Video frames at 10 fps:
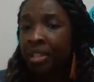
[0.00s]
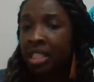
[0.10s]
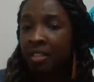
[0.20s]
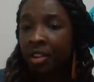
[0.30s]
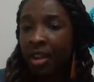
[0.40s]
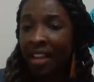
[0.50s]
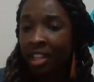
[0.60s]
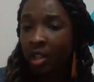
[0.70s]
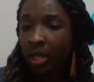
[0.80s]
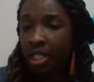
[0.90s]
see if you have
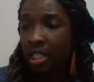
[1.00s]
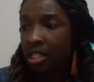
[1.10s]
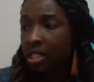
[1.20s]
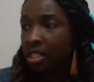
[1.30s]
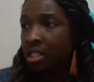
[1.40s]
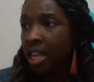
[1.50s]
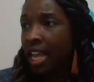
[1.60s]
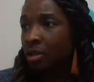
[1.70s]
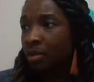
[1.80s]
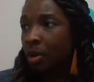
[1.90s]
any questions
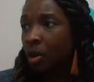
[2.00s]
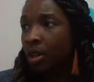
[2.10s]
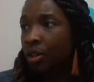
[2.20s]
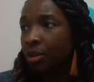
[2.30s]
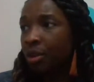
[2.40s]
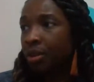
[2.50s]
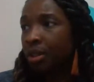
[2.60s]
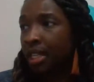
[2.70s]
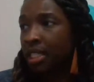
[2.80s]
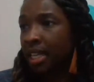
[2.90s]
as I'm going through
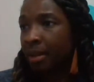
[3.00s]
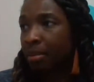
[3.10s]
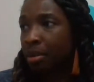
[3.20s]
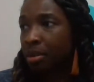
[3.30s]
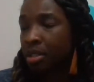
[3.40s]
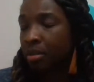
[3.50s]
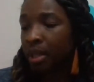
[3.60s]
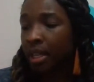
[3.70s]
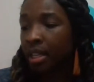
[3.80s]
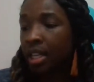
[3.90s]
the examples.
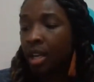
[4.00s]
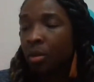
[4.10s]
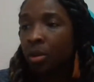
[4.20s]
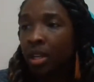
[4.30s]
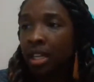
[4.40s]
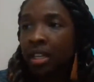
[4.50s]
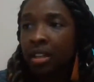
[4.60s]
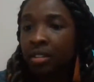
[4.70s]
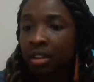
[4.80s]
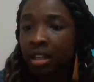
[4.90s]
But we'll
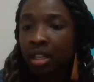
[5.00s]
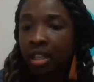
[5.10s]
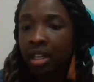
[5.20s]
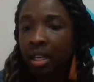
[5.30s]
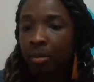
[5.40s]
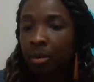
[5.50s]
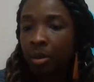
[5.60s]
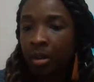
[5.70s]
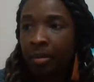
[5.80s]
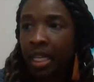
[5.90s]
give a couple
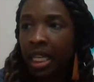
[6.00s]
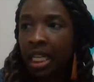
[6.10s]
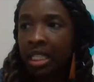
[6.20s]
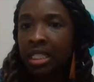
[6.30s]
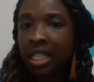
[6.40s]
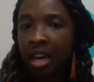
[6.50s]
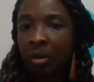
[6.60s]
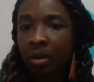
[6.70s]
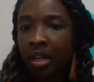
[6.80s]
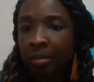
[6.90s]
more minutes because I don't
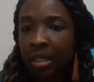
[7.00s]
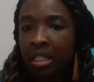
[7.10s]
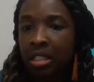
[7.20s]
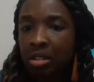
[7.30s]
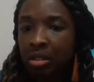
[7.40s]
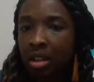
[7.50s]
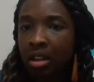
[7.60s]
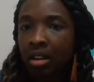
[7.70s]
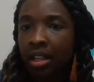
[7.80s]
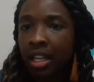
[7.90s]
want to be too
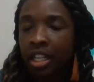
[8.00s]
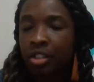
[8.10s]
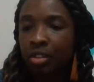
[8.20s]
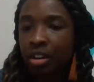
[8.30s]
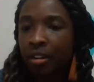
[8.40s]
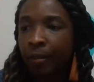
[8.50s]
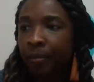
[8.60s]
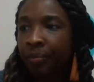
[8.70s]
long in the intro